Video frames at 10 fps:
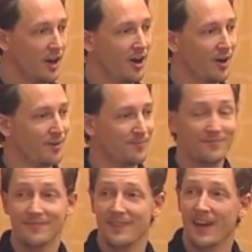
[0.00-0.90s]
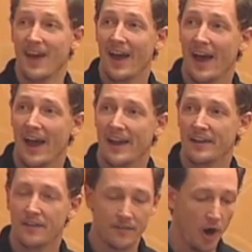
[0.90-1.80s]
Um,
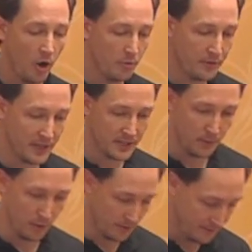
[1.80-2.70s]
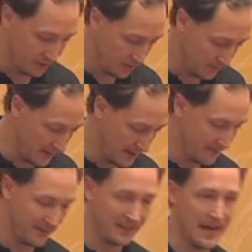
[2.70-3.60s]
and the whole thing spawned from an
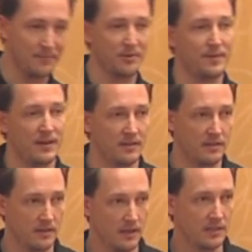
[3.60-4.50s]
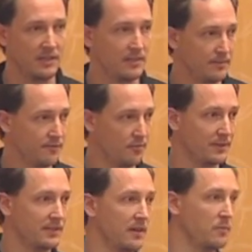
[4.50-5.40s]
event that happened about a year before we
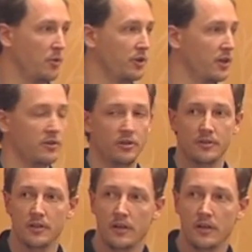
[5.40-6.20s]
started working on it.